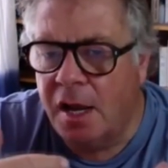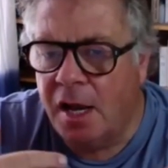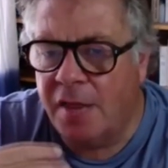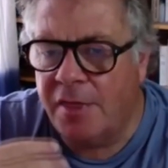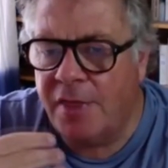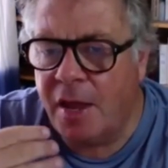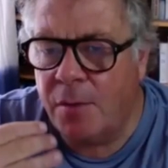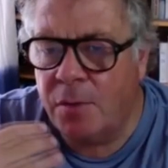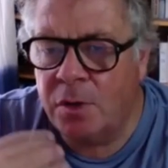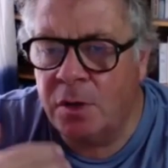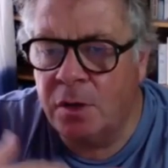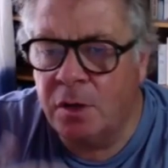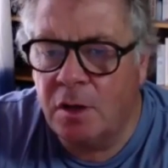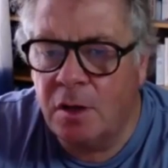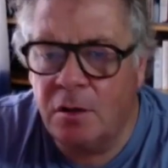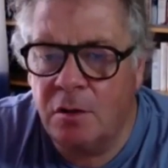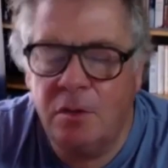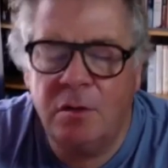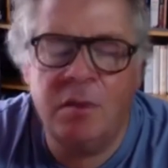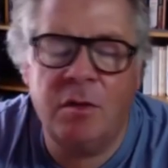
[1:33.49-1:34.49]
And that would
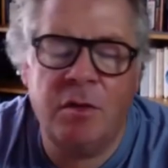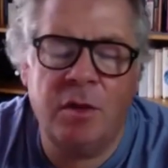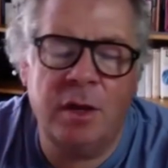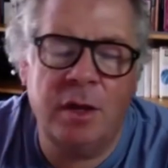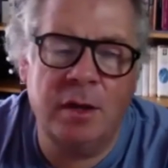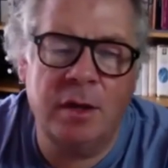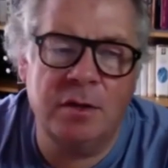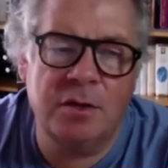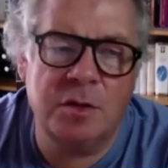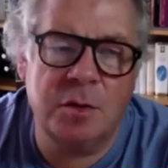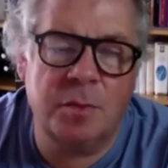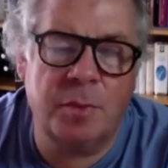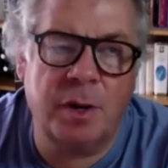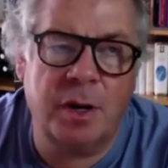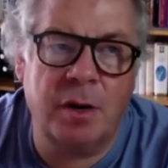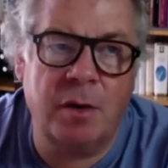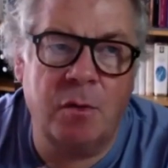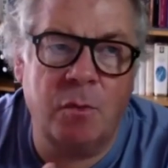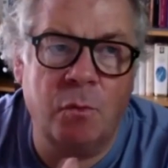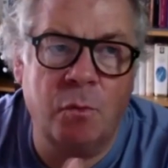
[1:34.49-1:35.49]
include things
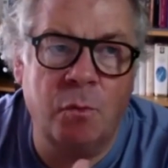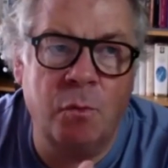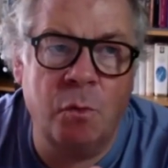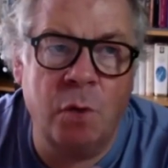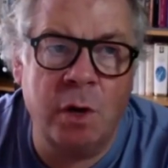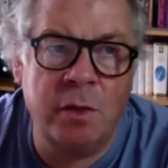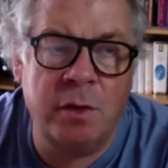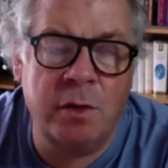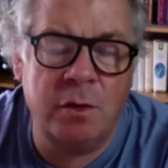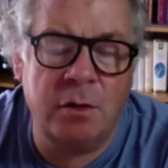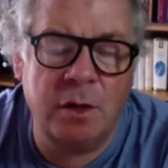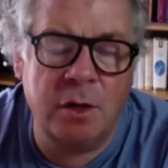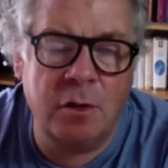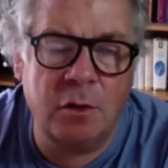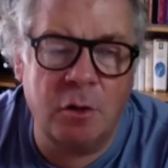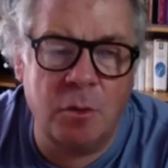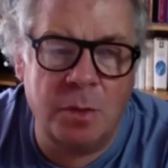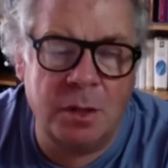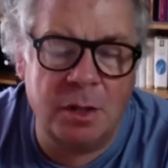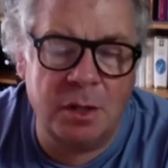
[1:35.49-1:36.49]
about whether the
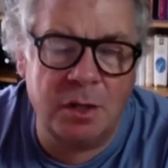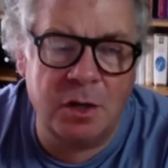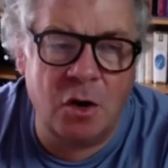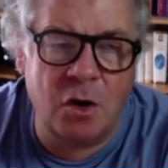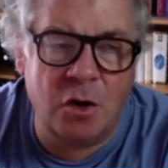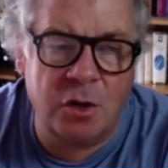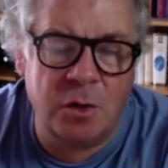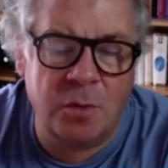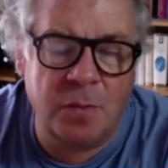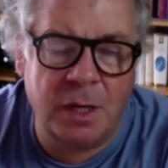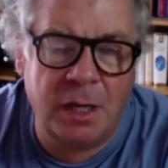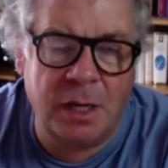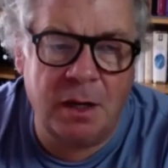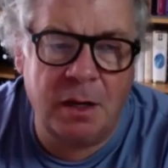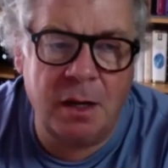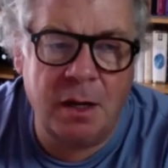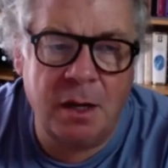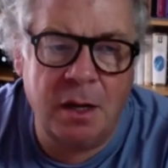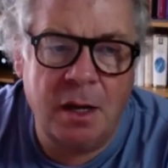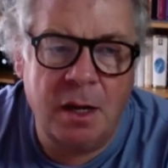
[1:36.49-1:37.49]
global
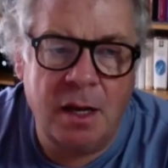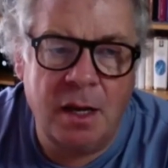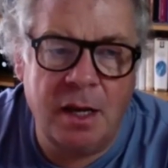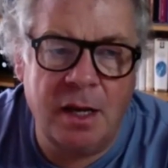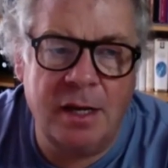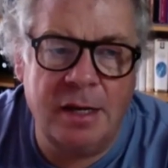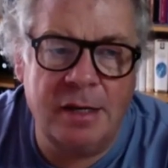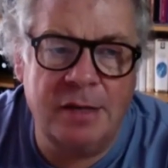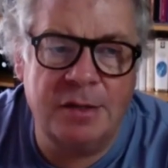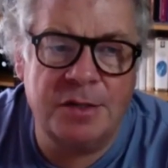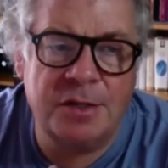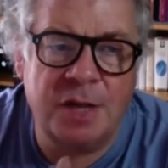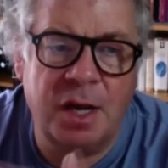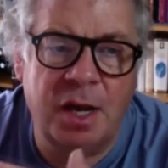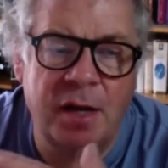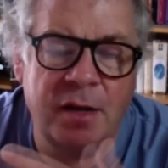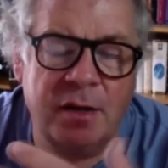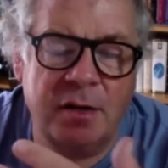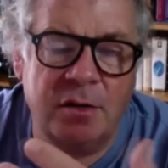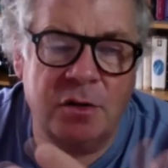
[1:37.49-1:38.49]
economy is
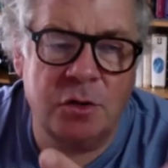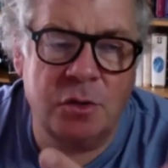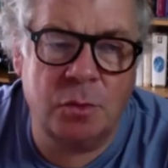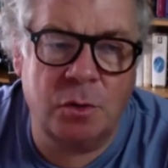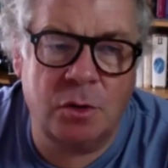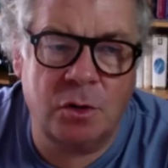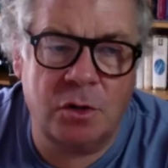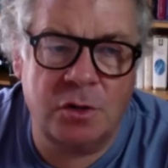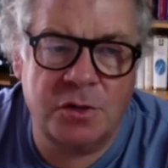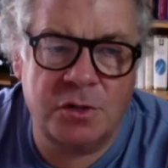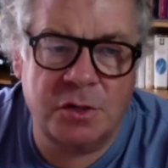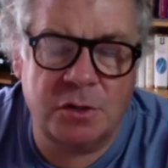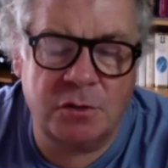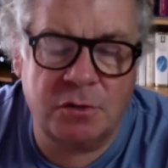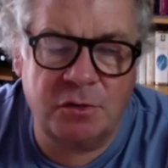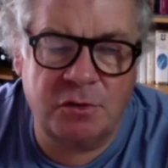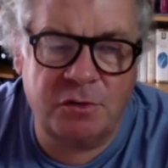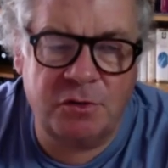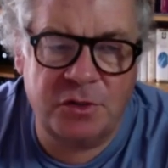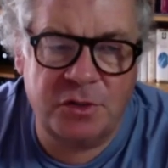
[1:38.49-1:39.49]
heading towards a
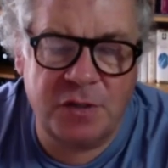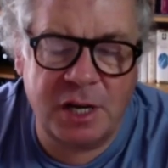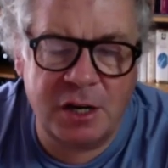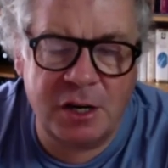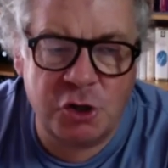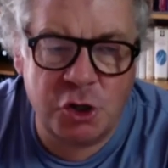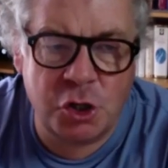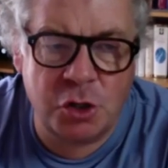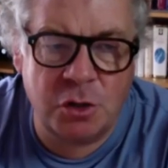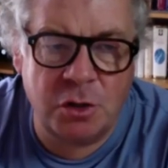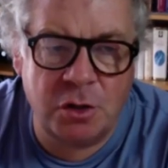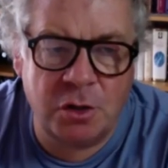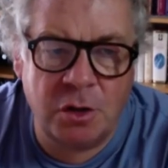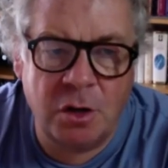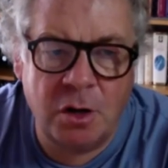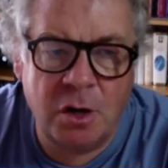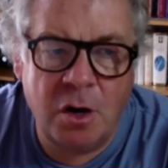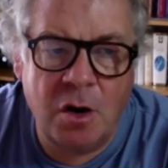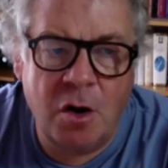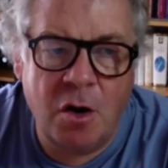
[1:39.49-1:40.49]
recession,
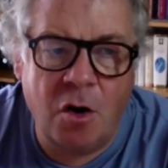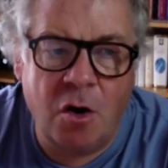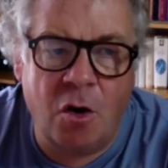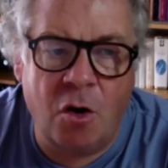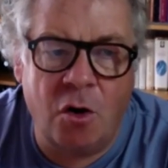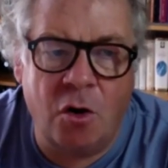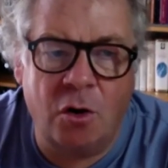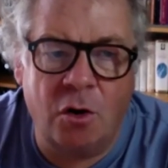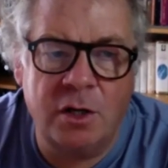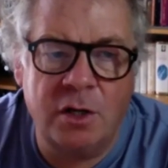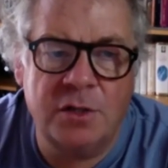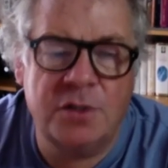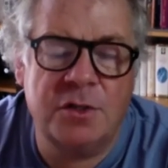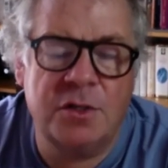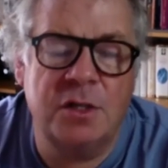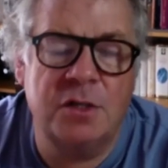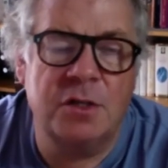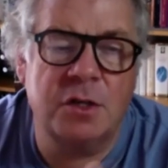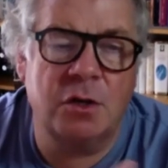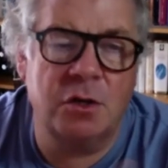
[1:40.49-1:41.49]
or is
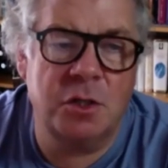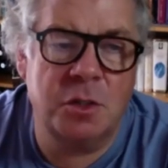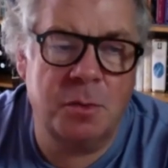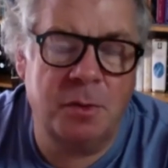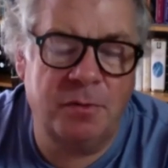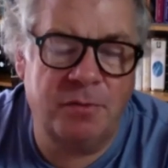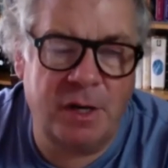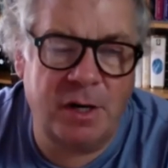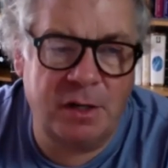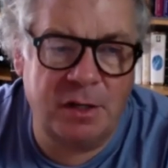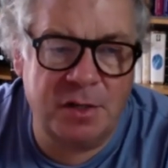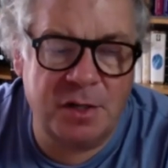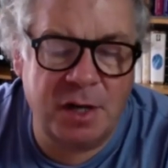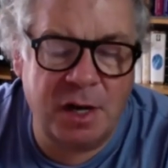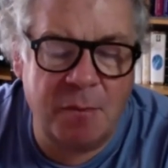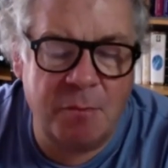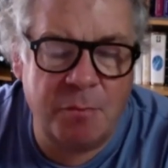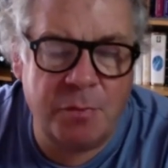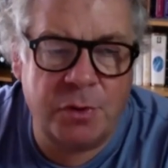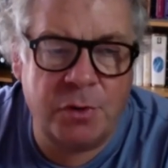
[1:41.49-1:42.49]
this going to be very
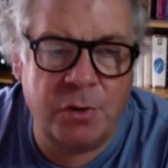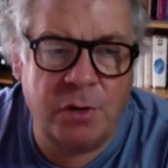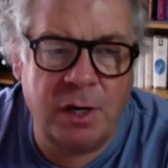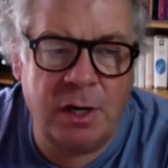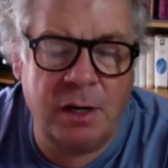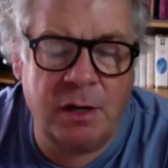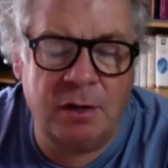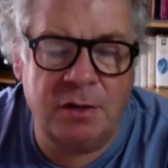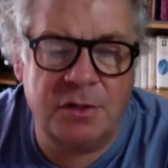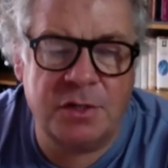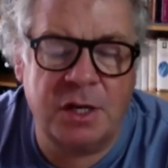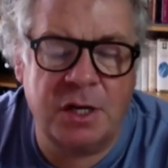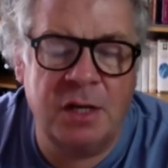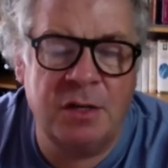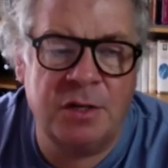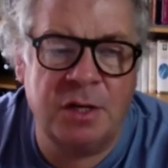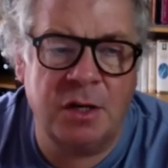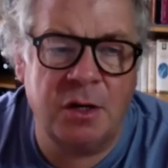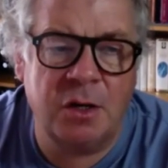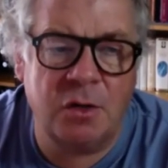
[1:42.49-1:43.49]
temporary, and
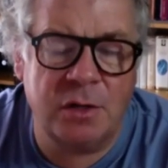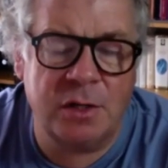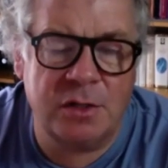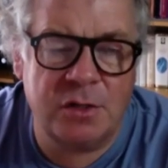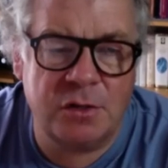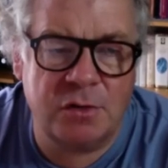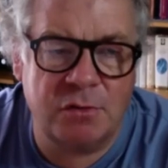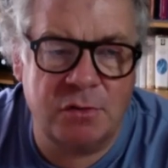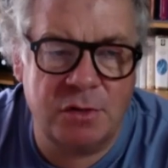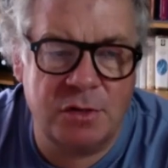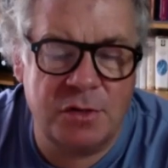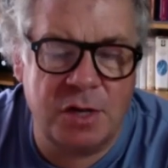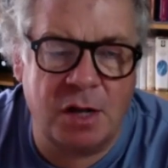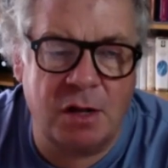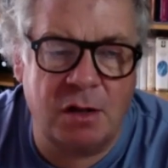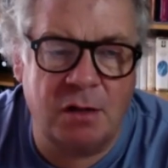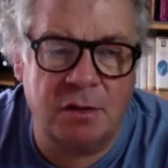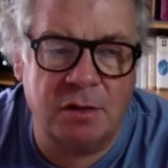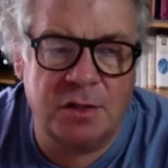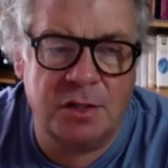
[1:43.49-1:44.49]
is it going to
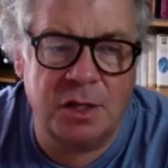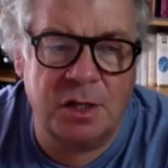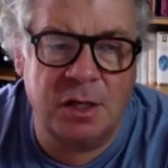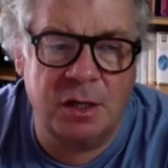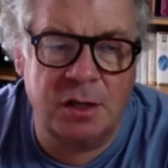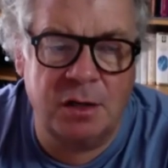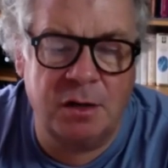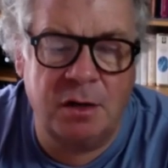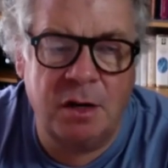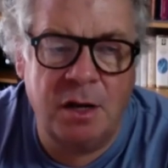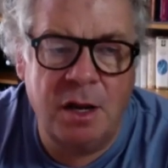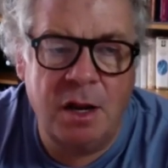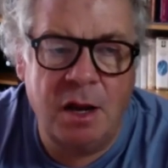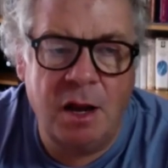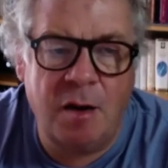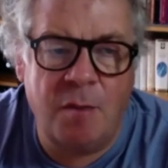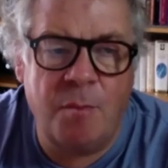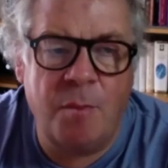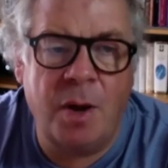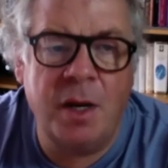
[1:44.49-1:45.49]
result in
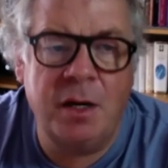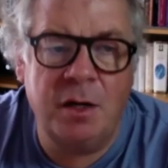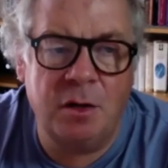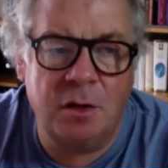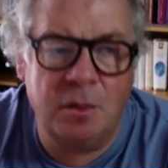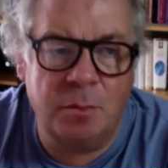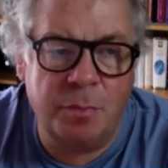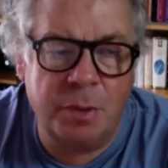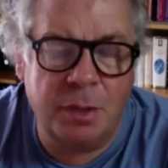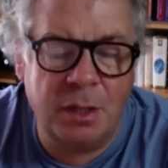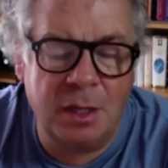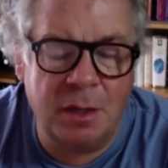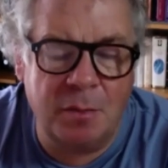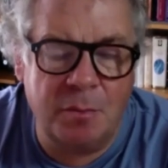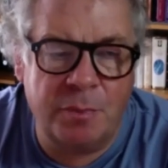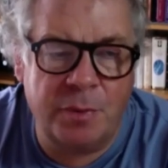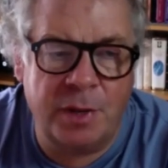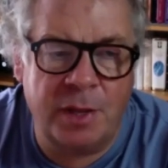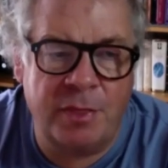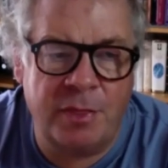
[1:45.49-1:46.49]
a minor
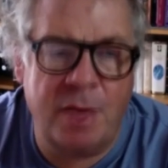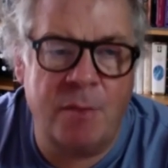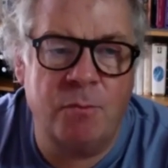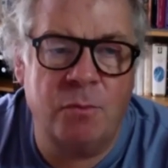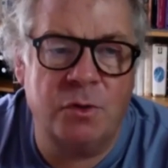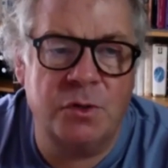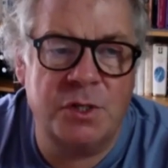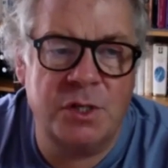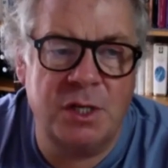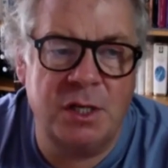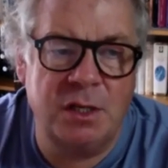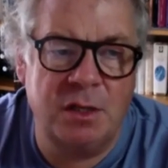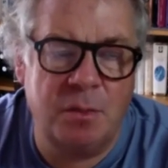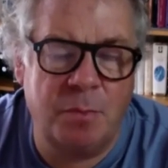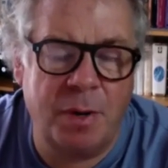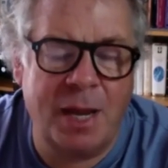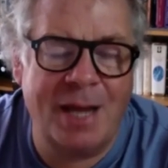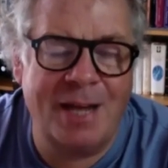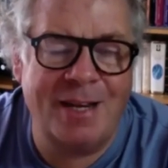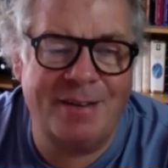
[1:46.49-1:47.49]
blip and then we'll see the
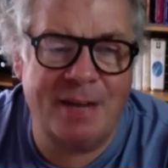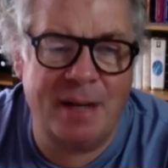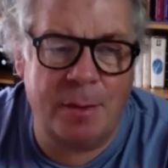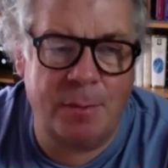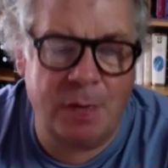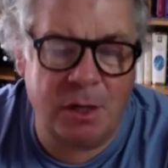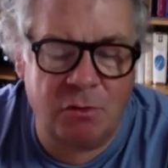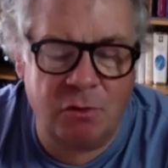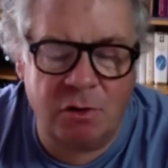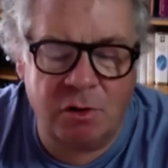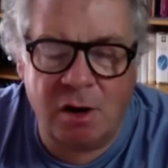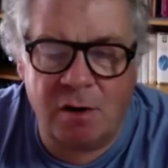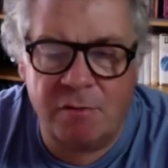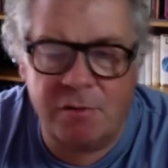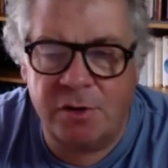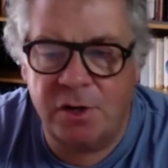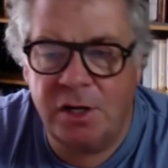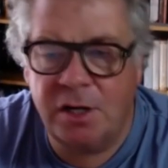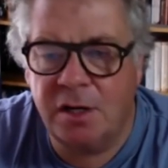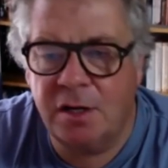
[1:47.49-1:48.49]
pandemic
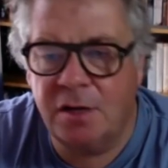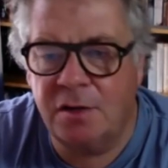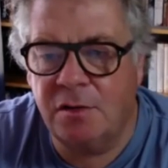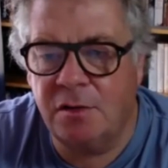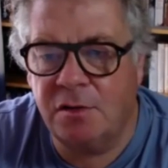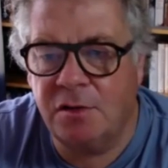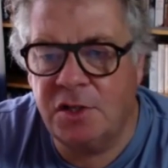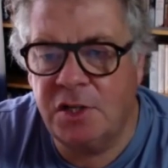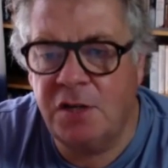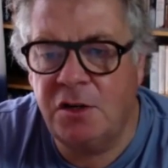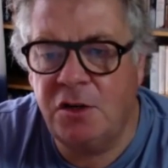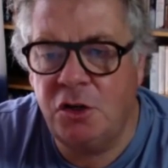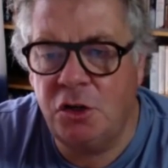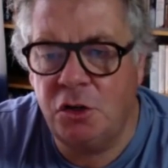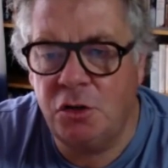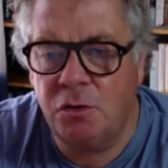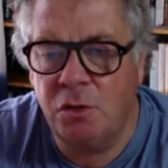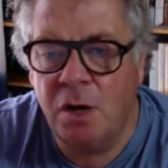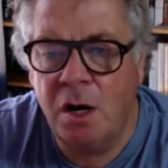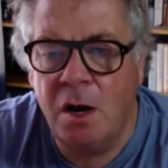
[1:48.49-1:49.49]
recovery
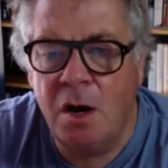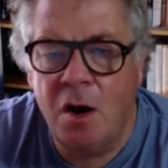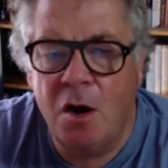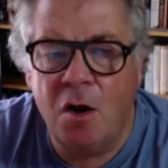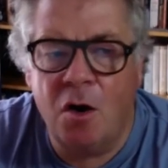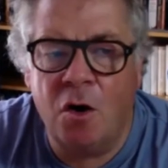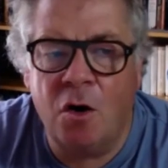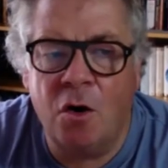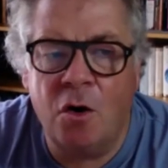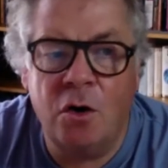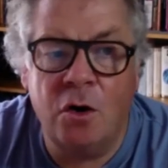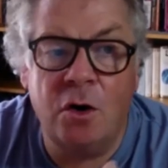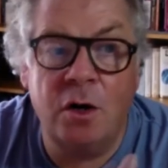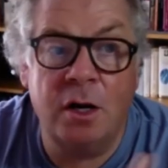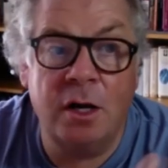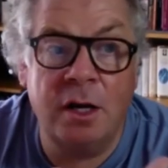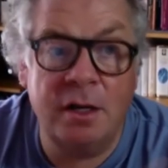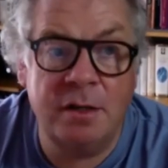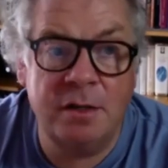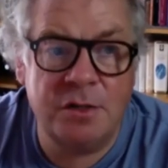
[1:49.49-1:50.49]
continue? Or
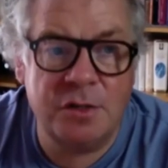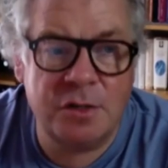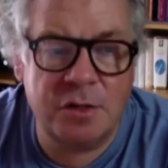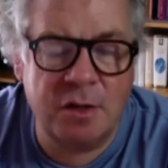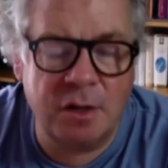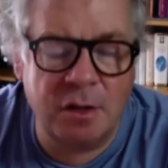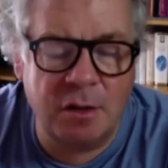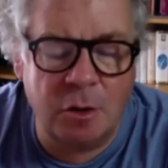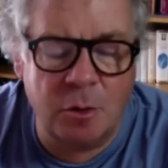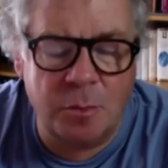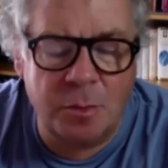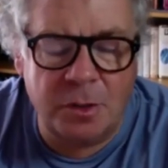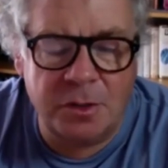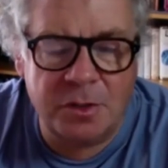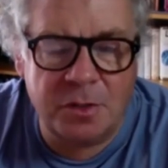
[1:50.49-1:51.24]
is the global